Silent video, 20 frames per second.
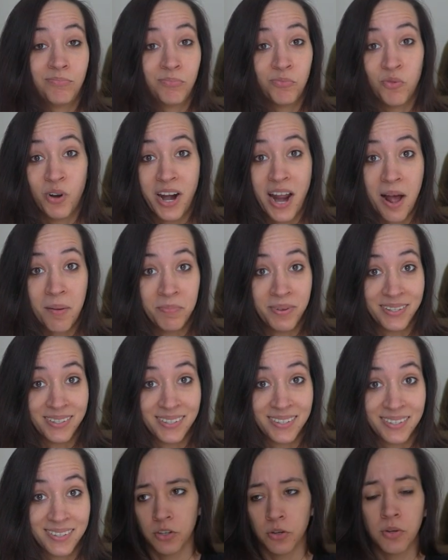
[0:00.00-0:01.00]
what
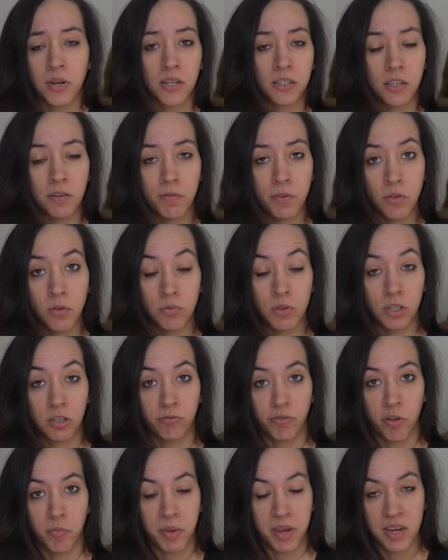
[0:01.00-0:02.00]
happens? So yes, even though this
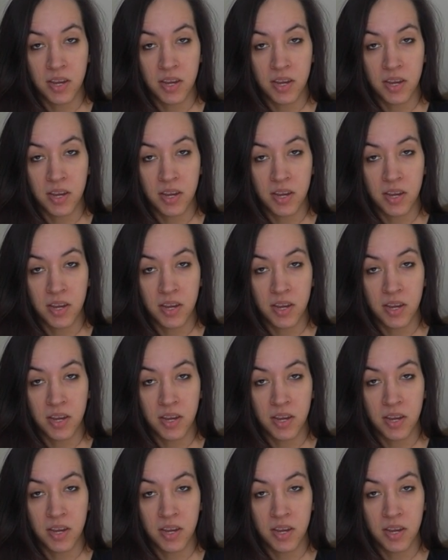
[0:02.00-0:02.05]
film